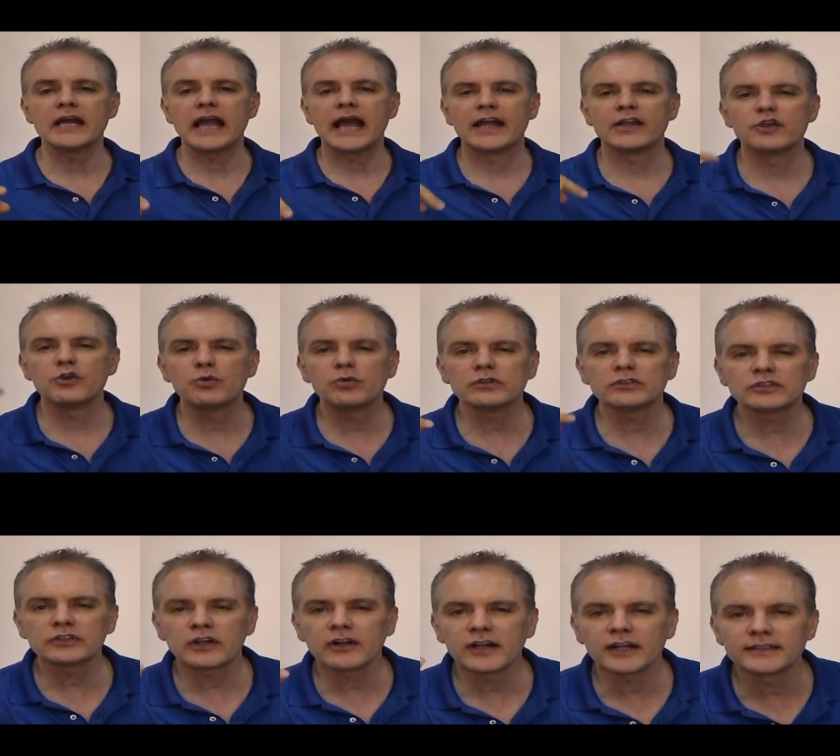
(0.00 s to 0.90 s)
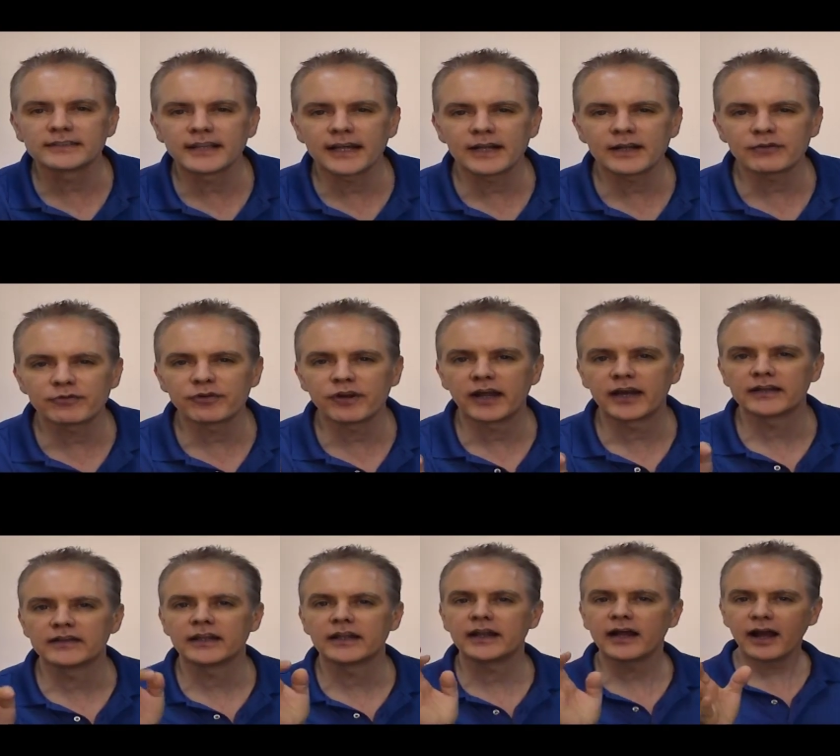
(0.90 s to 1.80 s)
and you will start identifying
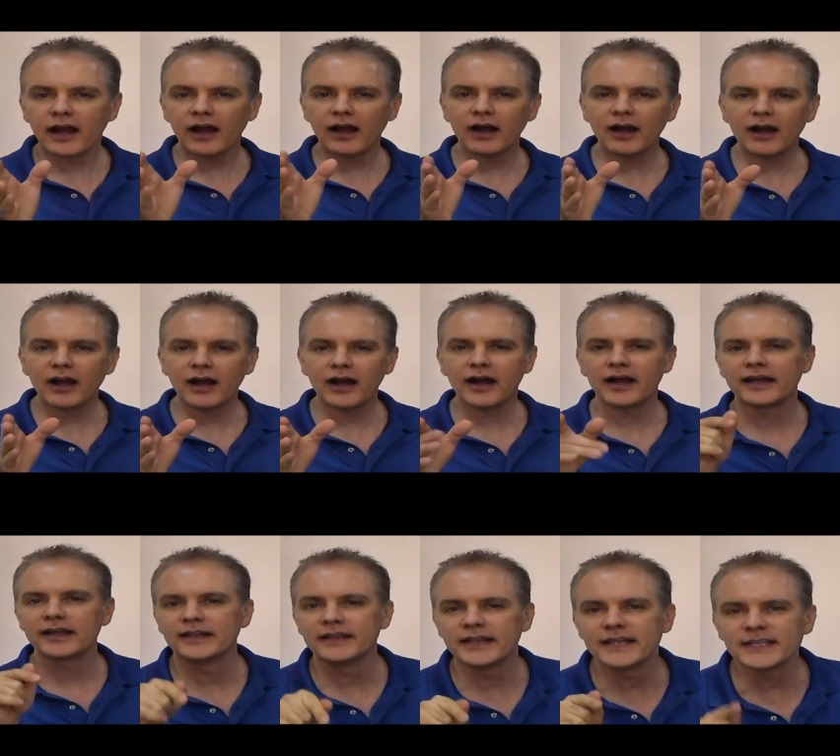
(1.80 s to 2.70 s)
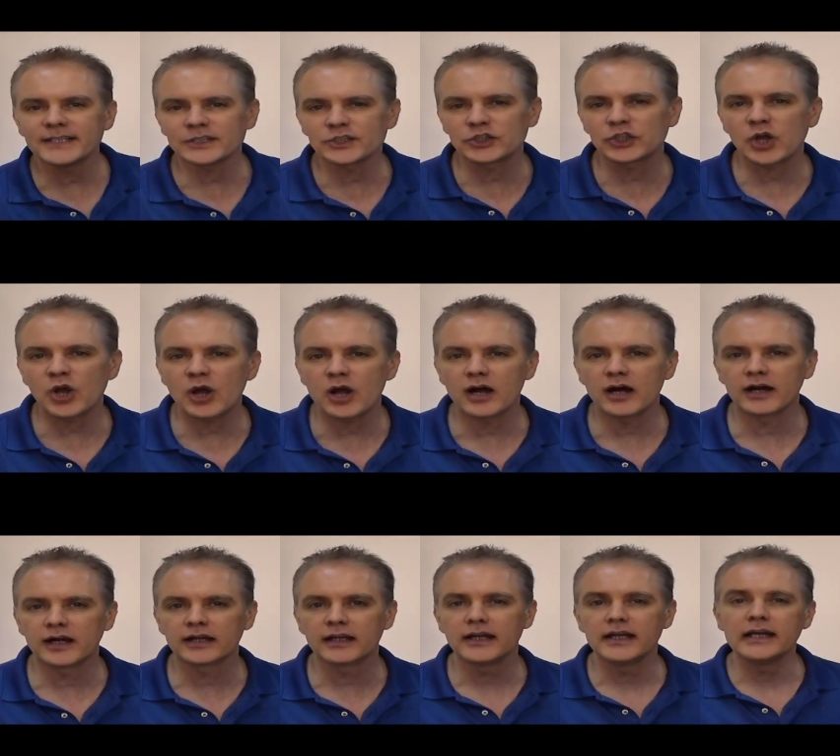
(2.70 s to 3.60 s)
that, in this
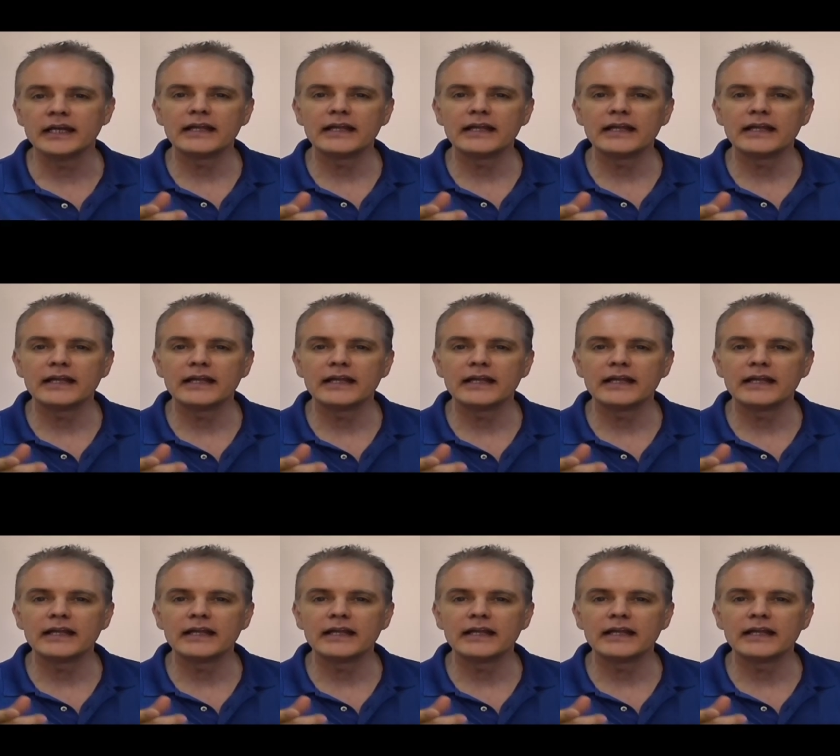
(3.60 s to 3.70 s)
song,